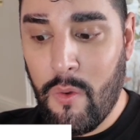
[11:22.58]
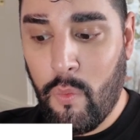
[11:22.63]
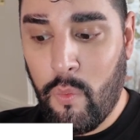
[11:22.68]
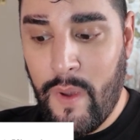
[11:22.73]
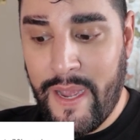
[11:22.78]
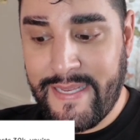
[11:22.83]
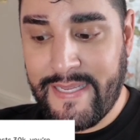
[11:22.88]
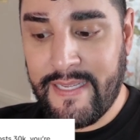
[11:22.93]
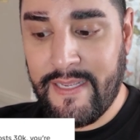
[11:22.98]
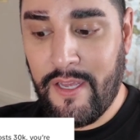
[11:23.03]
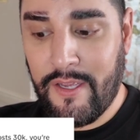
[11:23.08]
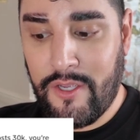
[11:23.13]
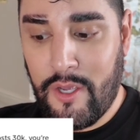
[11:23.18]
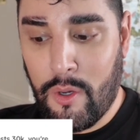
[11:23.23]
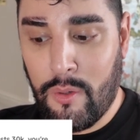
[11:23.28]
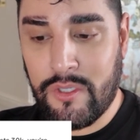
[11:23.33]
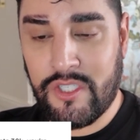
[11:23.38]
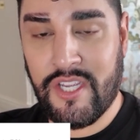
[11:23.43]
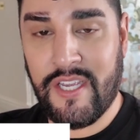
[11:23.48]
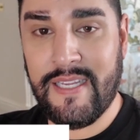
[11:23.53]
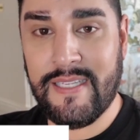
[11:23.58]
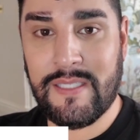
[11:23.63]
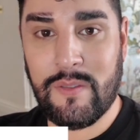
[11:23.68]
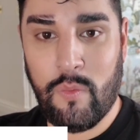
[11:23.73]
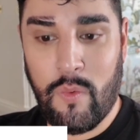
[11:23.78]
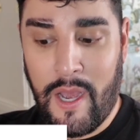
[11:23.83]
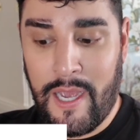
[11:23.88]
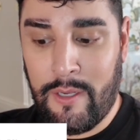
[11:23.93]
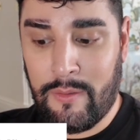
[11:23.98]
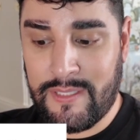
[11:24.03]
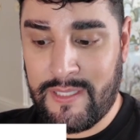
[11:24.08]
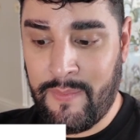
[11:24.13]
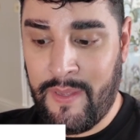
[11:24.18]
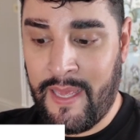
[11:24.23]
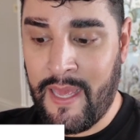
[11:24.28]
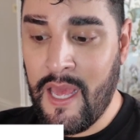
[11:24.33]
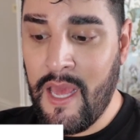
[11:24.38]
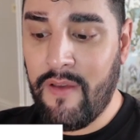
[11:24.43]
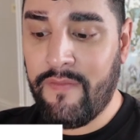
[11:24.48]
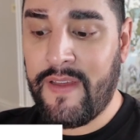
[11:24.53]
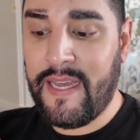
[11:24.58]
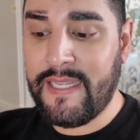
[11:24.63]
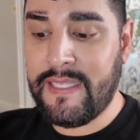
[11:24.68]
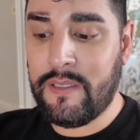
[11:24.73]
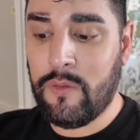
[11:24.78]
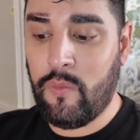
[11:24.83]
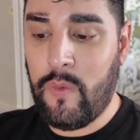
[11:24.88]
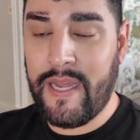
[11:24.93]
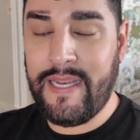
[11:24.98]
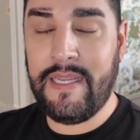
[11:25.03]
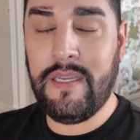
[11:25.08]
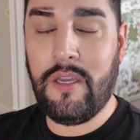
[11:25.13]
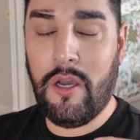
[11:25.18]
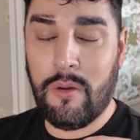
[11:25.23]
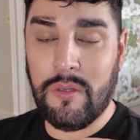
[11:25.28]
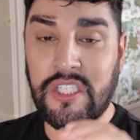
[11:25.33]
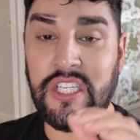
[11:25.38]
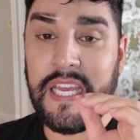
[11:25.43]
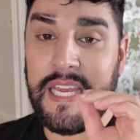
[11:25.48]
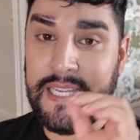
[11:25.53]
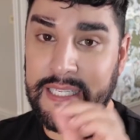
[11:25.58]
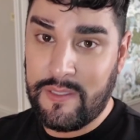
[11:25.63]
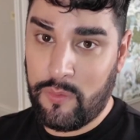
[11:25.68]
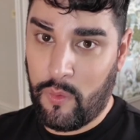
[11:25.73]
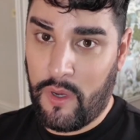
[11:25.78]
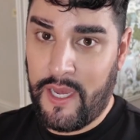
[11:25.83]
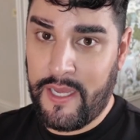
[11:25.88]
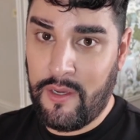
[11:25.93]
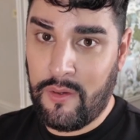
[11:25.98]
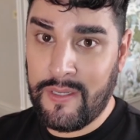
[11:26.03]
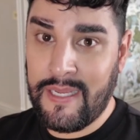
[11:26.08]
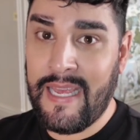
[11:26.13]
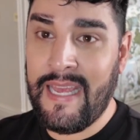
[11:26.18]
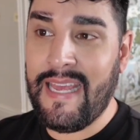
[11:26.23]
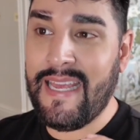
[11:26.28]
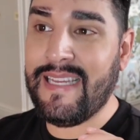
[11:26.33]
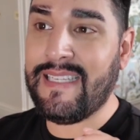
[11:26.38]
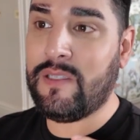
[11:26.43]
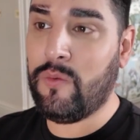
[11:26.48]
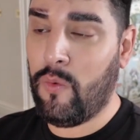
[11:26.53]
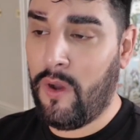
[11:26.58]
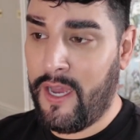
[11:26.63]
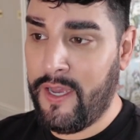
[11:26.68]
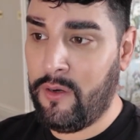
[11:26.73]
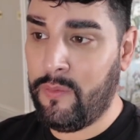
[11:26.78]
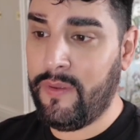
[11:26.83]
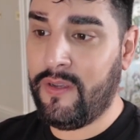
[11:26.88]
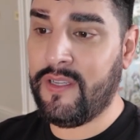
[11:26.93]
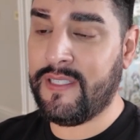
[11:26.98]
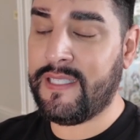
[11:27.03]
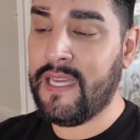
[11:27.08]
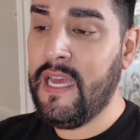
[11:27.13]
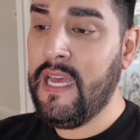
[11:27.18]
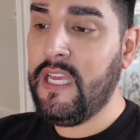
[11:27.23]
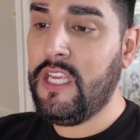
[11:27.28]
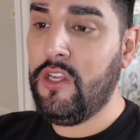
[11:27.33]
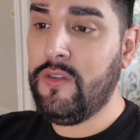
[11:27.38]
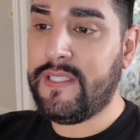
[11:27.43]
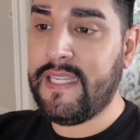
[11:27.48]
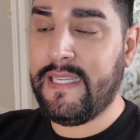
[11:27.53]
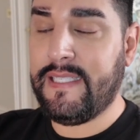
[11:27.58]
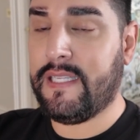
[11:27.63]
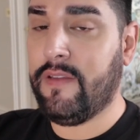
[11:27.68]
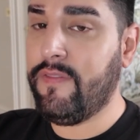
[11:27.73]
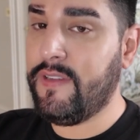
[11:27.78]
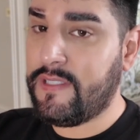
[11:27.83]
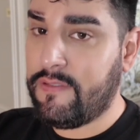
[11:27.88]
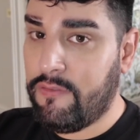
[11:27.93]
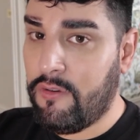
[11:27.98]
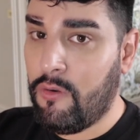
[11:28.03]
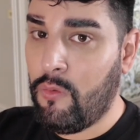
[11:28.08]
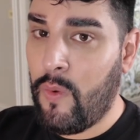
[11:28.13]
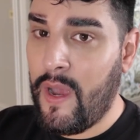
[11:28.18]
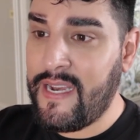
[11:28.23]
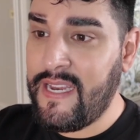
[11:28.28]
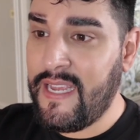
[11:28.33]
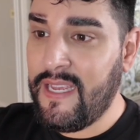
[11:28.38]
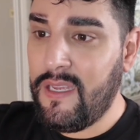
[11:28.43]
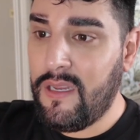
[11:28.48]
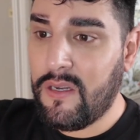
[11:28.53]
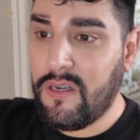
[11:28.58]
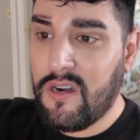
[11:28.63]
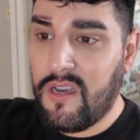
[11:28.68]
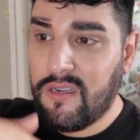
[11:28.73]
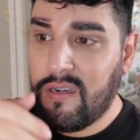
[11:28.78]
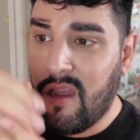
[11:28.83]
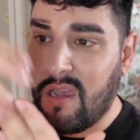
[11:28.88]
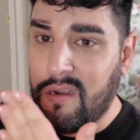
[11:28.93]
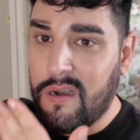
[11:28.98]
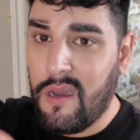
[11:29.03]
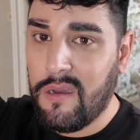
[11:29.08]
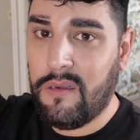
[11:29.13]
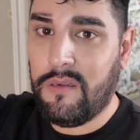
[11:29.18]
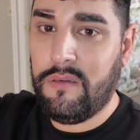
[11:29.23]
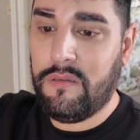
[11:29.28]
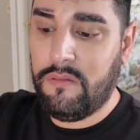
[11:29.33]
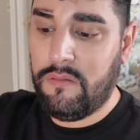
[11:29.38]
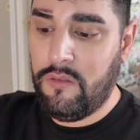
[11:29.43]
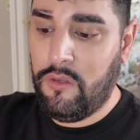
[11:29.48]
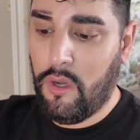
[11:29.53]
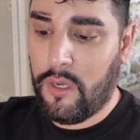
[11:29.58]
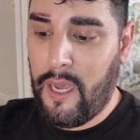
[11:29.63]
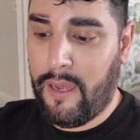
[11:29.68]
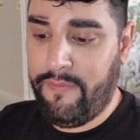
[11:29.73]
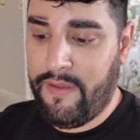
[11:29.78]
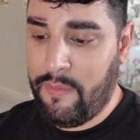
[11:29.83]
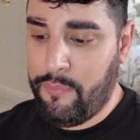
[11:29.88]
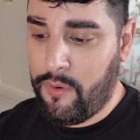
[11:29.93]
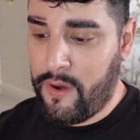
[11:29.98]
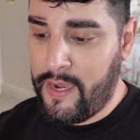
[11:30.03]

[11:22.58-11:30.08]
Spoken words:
Wedding culture is wild to me. Wedding culture is wild. It is wild because you say something's for a wedding, knock up that